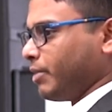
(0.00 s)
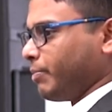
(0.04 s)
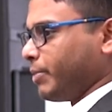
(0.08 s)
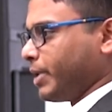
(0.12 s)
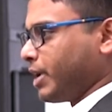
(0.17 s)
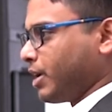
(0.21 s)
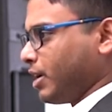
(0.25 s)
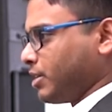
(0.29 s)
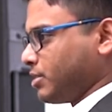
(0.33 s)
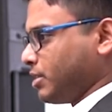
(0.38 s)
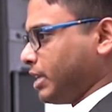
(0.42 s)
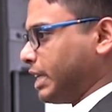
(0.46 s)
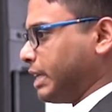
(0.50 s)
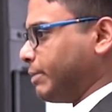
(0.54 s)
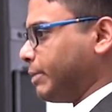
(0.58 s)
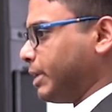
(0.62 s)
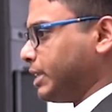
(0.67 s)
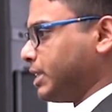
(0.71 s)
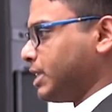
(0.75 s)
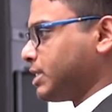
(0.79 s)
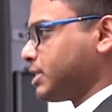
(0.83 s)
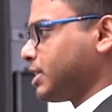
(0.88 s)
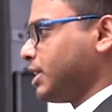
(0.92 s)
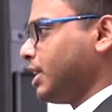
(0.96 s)
Picasa
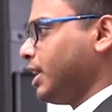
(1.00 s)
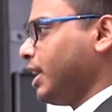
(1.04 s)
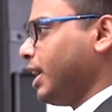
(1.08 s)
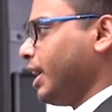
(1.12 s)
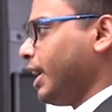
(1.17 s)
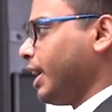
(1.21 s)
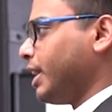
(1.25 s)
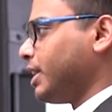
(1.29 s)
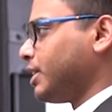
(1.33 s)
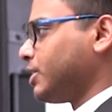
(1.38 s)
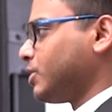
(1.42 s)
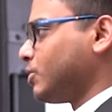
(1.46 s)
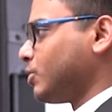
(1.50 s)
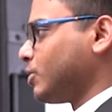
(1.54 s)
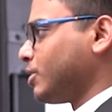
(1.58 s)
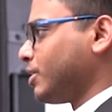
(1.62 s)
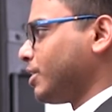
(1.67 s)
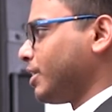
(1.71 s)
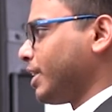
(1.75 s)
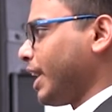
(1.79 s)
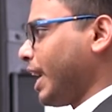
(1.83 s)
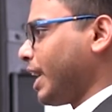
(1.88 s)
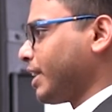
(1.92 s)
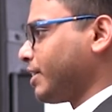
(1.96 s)
images and to
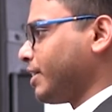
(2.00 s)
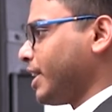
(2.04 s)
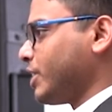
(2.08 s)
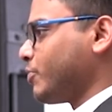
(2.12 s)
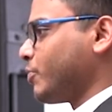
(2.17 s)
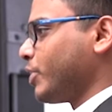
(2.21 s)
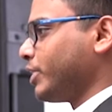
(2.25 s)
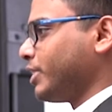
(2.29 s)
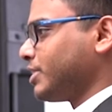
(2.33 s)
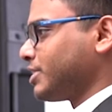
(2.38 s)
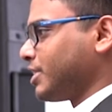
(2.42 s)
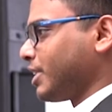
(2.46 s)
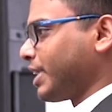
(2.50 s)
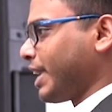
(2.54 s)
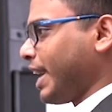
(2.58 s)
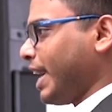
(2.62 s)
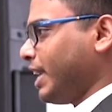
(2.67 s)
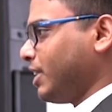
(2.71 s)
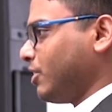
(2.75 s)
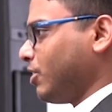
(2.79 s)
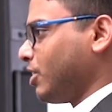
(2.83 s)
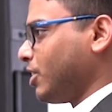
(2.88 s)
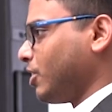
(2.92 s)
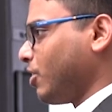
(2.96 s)
characterize whether it's a
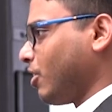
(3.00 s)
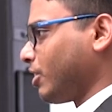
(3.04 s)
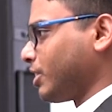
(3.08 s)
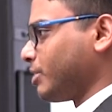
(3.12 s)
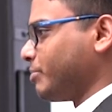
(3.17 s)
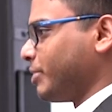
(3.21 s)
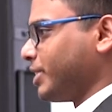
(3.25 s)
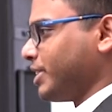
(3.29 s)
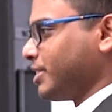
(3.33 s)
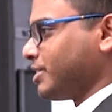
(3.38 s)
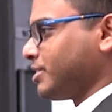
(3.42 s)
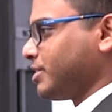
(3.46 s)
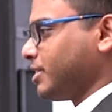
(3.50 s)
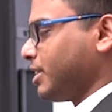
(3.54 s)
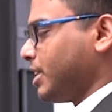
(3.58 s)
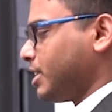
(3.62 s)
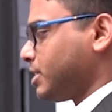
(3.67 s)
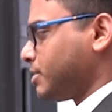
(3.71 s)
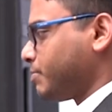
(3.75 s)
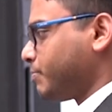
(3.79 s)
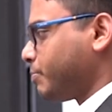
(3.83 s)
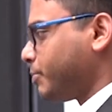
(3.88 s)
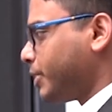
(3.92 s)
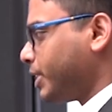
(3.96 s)
cat or a dog images.
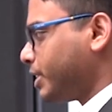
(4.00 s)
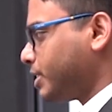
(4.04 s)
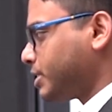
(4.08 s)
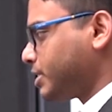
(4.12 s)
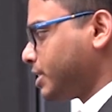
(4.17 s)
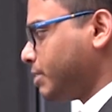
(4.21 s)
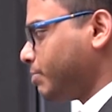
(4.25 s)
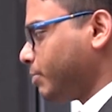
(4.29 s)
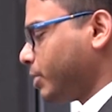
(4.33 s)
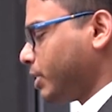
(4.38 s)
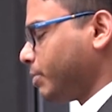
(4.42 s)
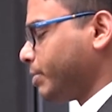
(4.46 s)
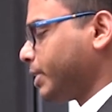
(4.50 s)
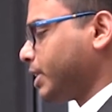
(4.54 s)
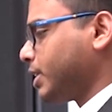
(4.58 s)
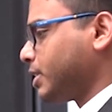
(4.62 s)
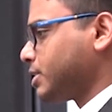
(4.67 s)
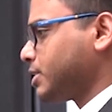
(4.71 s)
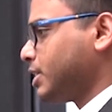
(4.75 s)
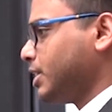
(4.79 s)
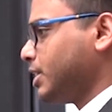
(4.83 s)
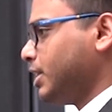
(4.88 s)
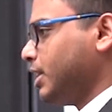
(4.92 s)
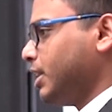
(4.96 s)
It's pretty simple
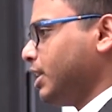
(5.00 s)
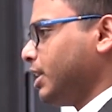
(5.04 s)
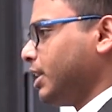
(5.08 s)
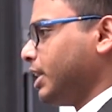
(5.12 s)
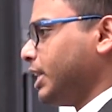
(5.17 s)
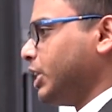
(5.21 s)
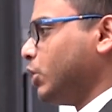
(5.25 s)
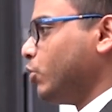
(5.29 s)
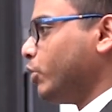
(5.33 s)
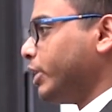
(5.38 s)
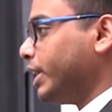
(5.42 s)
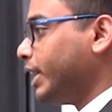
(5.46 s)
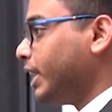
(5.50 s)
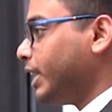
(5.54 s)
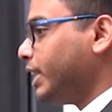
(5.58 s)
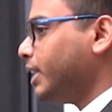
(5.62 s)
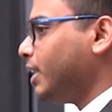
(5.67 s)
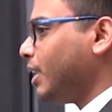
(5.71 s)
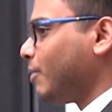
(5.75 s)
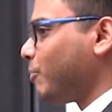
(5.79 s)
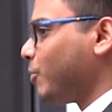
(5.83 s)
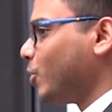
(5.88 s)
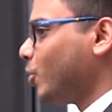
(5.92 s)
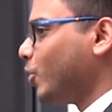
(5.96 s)
because you really
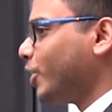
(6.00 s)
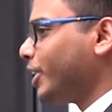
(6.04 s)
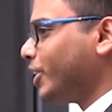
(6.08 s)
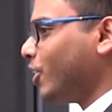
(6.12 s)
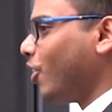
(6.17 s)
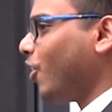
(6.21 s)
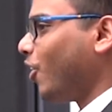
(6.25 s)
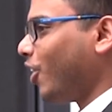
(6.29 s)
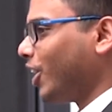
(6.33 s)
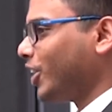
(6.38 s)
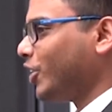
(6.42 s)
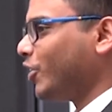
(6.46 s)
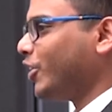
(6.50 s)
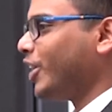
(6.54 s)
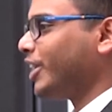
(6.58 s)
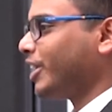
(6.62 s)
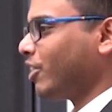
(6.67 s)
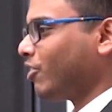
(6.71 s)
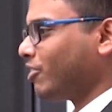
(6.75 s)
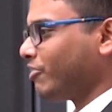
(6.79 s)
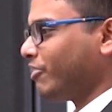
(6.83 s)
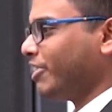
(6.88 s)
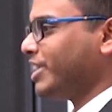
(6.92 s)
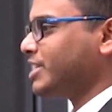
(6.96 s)
upload all your data
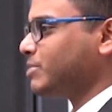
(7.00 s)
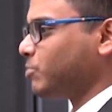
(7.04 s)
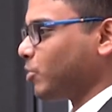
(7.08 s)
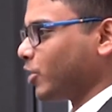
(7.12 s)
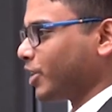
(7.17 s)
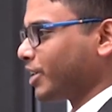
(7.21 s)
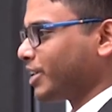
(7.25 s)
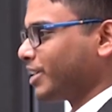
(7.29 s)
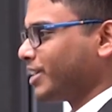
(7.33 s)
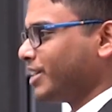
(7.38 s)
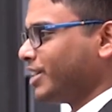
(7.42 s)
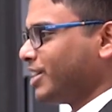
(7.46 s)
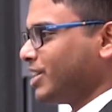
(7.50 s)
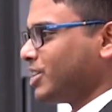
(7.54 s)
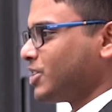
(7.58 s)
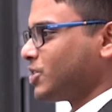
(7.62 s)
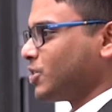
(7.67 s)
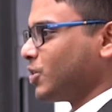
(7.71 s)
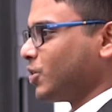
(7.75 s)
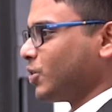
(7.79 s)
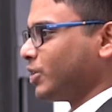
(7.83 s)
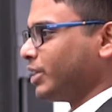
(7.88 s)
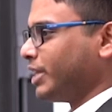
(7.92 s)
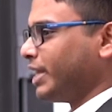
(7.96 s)
on Facebook.
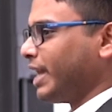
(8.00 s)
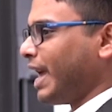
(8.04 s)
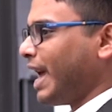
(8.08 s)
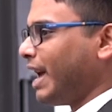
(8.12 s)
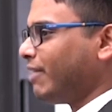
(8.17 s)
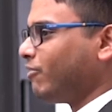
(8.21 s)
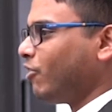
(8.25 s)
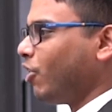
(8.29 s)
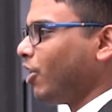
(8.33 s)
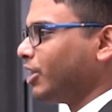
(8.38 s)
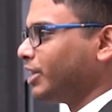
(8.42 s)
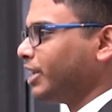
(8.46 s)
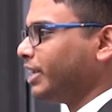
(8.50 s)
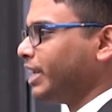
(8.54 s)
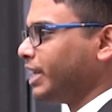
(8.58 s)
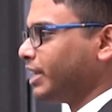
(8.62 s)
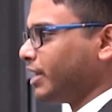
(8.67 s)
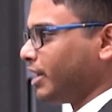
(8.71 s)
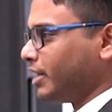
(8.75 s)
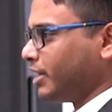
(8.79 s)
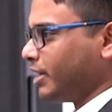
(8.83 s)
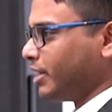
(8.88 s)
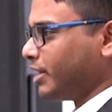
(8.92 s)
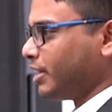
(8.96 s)
So they have all the
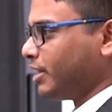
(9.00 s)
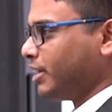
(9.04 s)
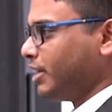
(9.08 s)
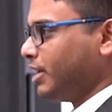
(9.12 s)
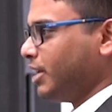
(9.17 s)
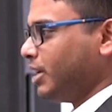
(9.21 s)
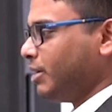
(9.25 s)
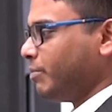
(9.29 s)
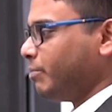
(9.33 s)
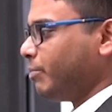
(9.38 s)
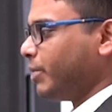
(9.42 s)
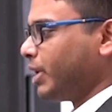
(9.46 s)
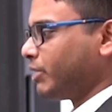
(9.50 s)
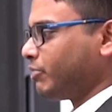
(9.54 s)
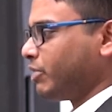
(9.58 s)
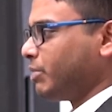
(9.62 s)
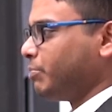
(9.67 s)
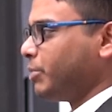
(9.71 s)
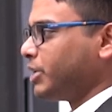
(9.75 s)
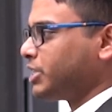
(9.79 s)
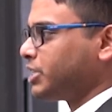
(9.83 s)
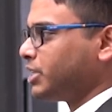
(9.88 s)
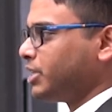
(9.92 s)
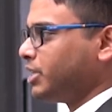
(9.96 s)
data there. But for
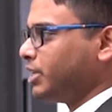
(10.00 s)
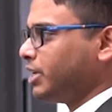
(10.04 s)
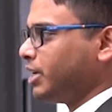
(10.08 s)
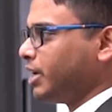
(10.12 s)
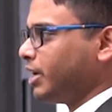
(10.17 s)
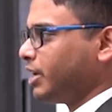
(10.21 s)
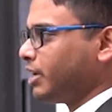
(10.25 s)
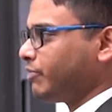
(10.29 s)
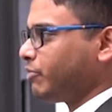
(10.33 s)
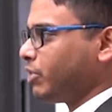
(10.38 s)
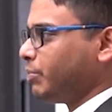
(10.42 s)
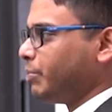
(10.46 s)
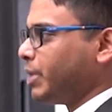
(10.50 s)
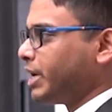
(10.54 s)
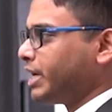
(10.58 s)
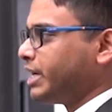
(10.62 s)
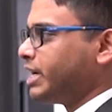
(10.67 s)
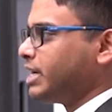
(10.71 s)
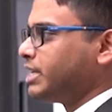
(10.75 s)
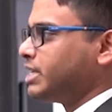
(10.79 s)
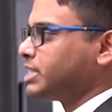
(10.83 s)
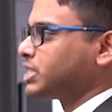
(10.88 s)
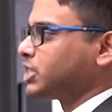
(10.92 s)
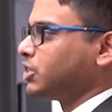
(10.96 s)
machine learning, for
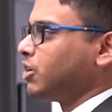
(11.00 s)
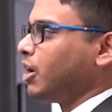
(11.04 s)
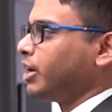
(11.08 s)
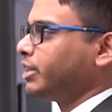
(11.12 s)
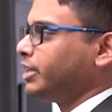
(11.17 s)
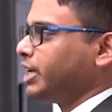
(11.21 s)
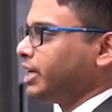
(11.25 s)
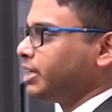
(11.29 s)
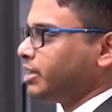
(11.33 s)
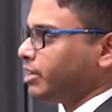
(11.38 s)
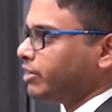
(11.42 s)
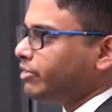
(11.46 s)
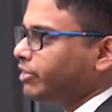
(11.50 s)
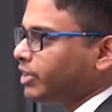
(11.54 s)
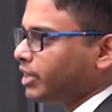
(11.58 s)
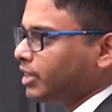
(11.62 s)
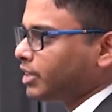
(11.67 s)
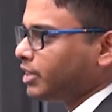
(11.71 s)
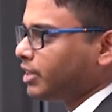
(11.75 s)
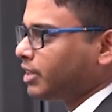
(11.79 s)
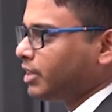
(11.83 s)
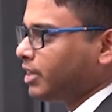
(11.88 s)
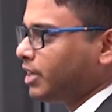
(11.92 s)
material, it's not that trivial.